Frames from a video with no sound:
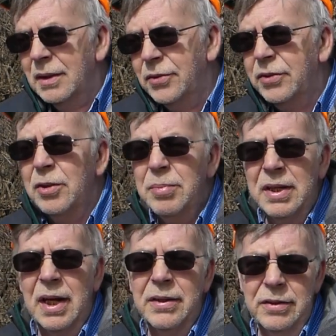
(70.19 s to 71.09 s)
It's going to
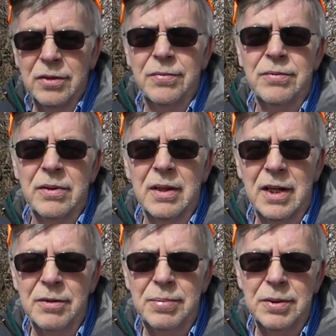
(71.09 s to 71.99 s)
be ideal for a
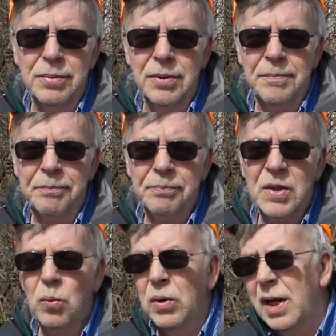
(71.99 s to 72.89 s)
lot of people.
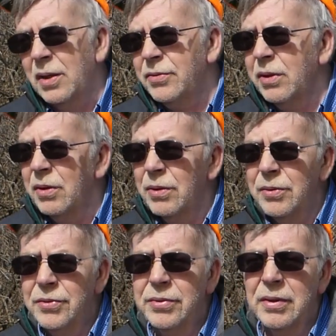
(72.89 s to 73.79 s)
1 ounce
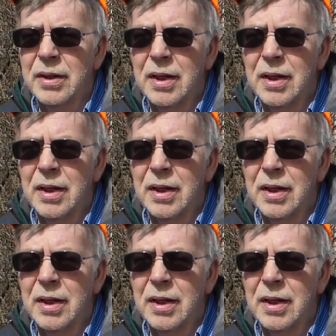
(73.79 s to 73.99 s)
loads